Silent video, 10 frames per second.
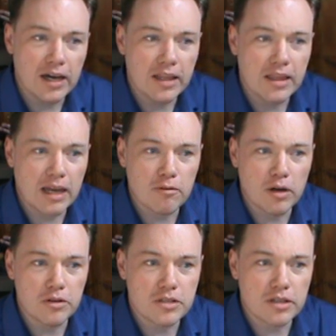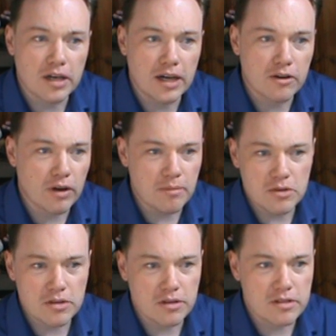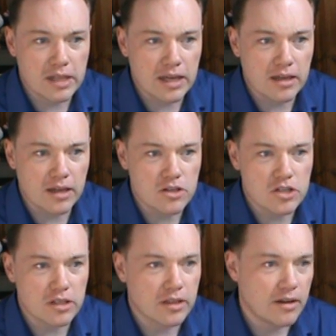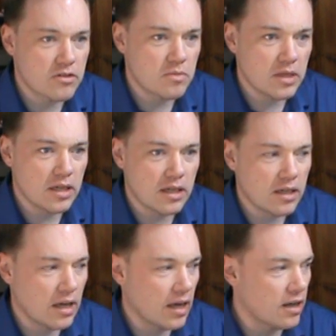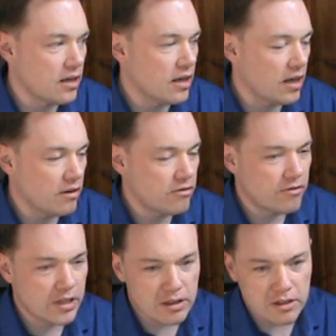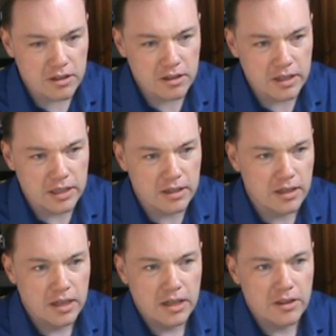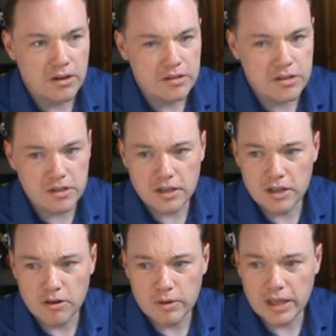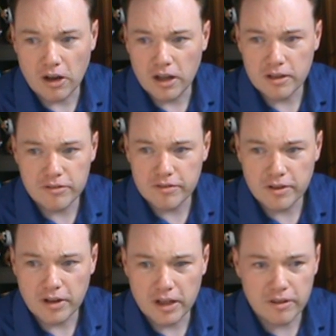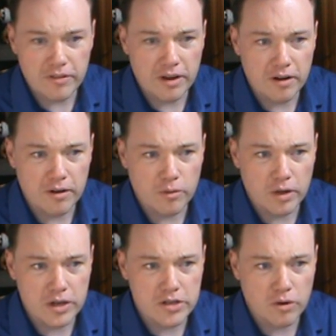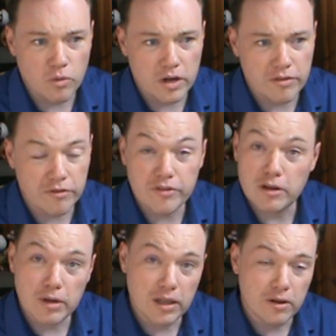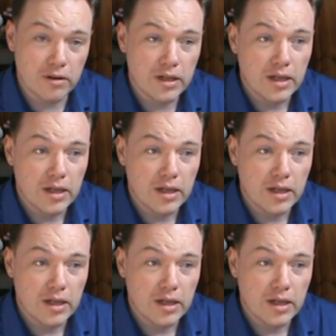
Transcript: they wrote great musicals like She Loves Me and Fiddler, and there's really all of their works are wonderful. Fiorello.